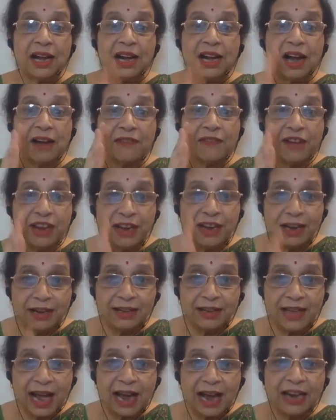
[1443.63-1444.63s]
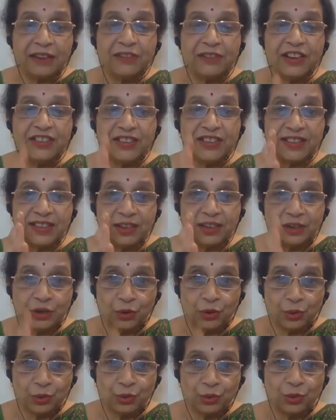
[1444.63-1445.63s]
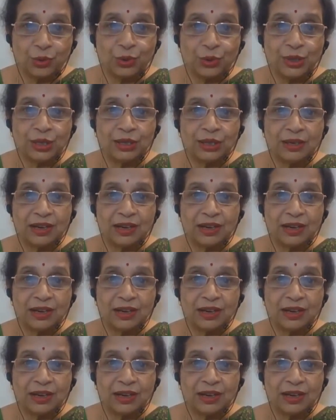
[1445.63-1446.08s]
Covering that which is the truth,